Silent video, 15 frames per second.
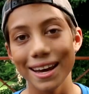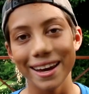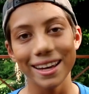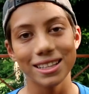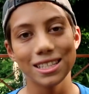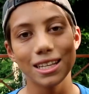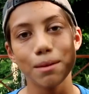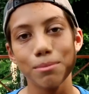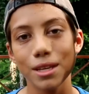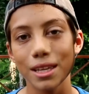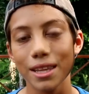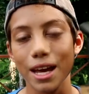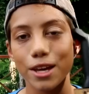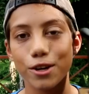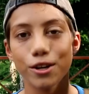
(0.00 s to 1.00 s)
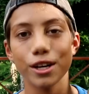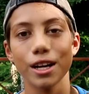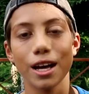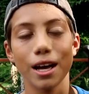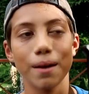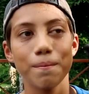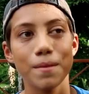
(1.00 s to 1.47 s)
get something that you're going
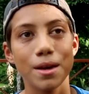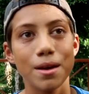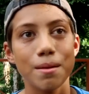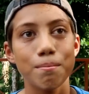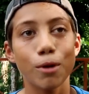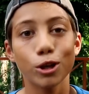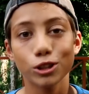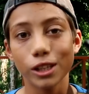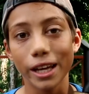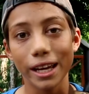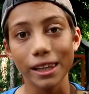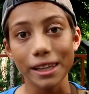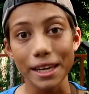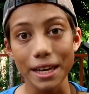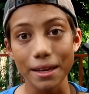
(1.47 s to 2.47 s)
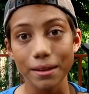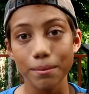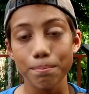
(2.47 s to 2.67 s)
to most likely,